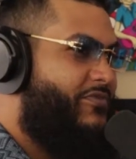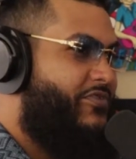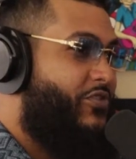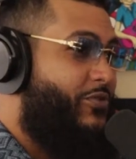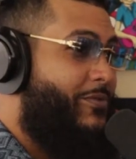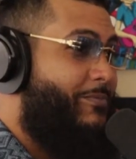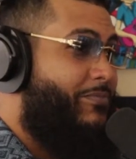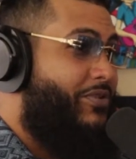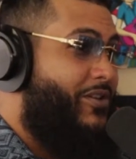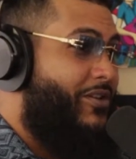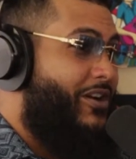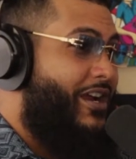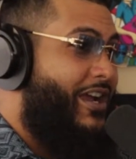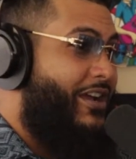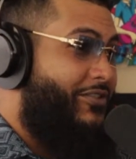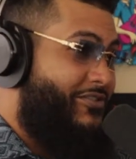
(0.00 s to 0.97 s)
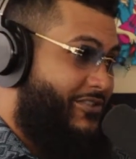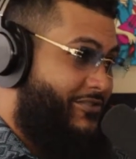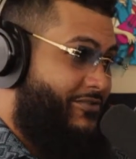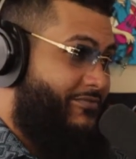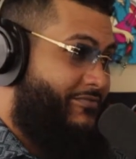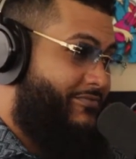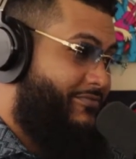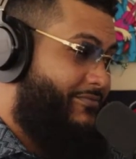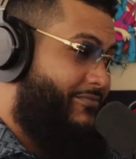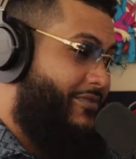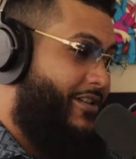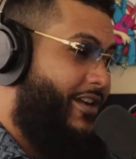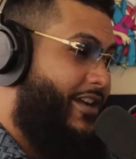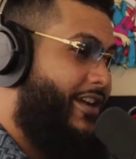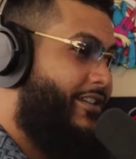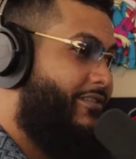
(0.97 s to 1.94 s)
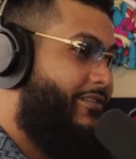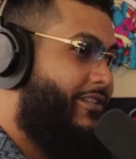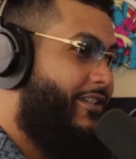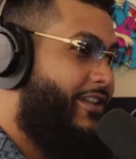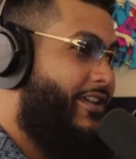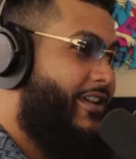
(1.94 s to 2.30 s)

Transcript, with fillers: to a burnt house. right?